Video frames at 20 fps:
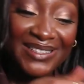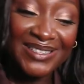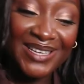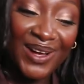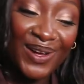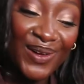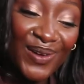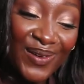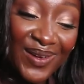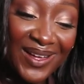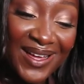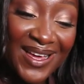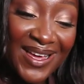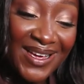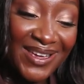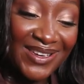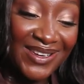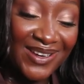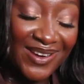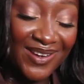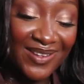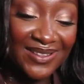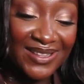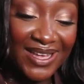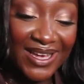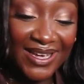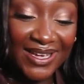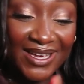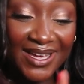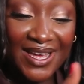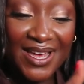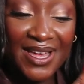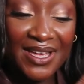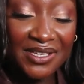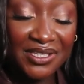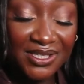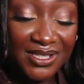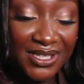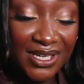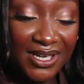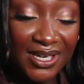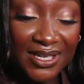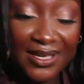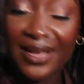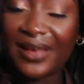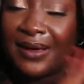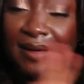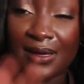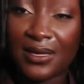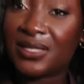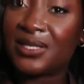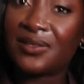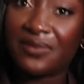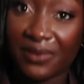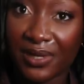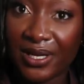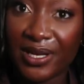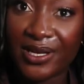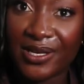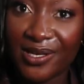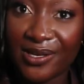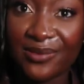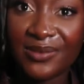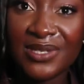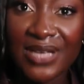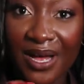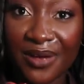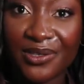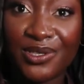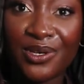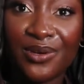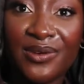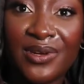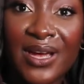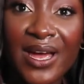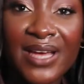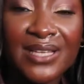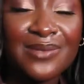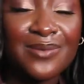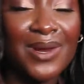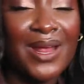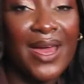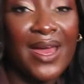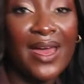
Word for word: so you know like she it, it's really cute i'll show you guys when i